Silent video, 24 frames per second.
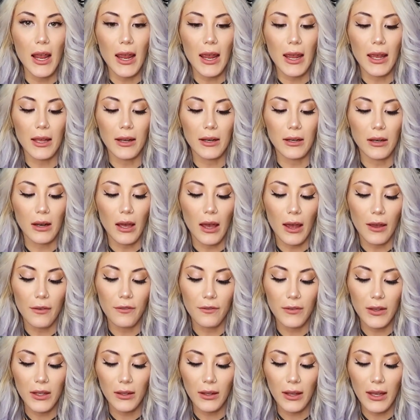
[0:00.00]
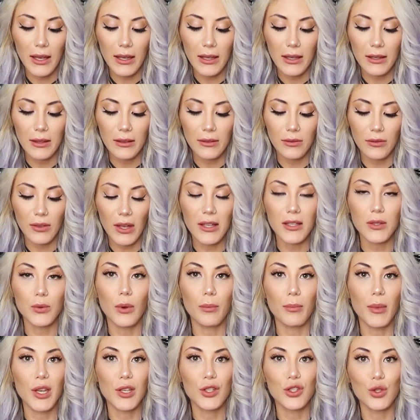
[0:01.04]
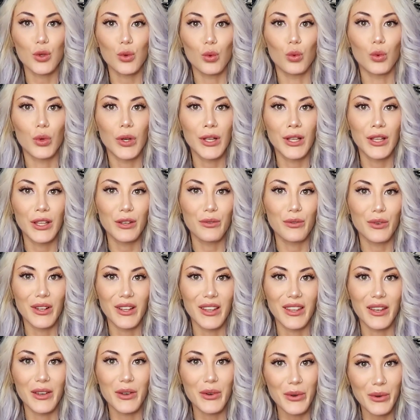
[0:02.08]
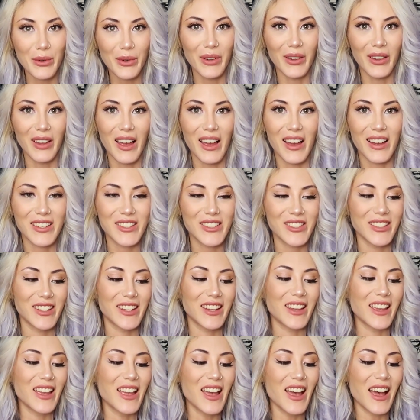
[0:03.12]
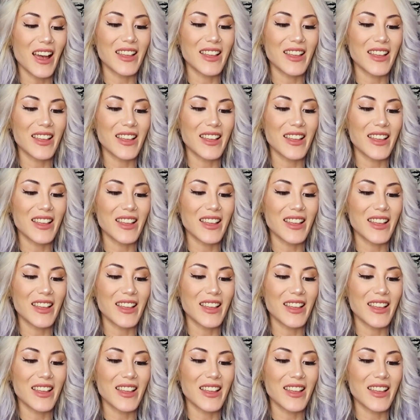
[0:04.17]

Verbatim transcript: And I feel like that's what makes you really, really cool, actually.